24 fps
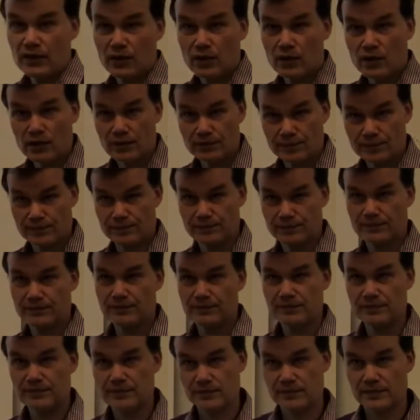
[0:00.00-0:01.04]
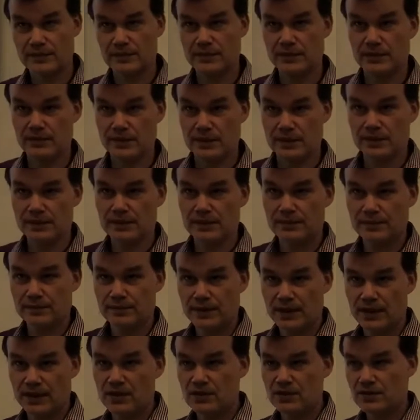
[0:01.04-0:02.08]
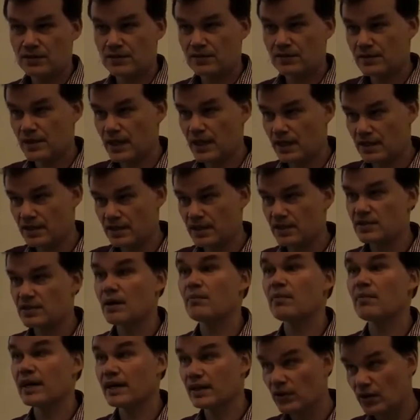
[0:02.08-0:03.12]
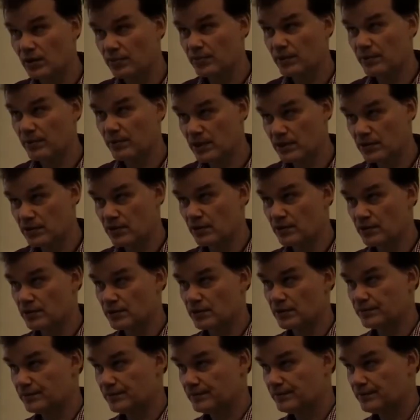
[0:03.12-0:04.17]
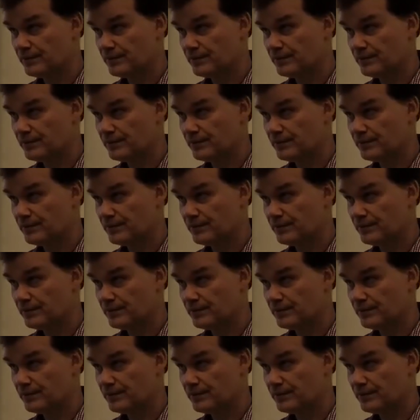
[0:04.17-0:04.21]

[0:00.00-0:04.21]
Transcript: at all, right? Because that's the sum rate optimal solution.